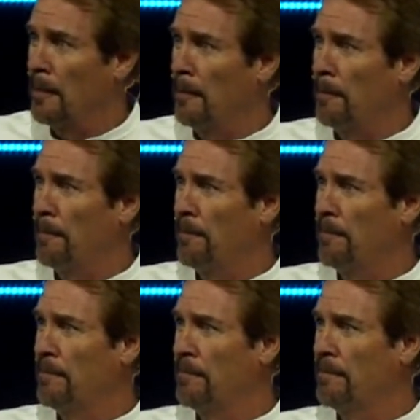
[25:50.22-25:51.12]

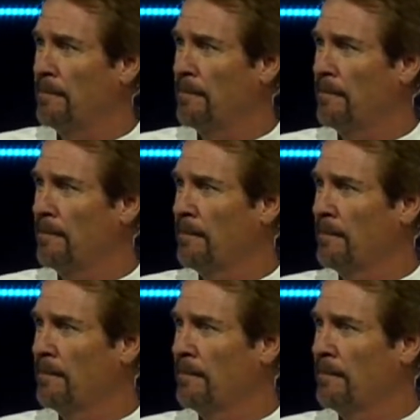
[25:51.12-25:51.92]
(no one is talking)